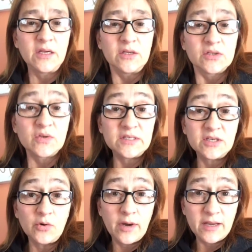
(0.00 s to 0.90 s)
So I
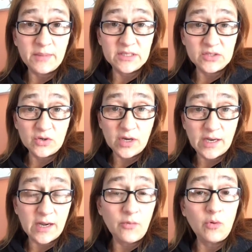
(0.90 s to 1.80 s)
start writing my story, and
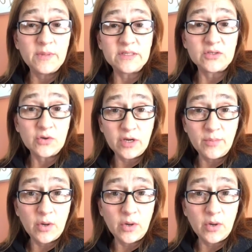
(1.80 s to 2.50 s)
I wrote my story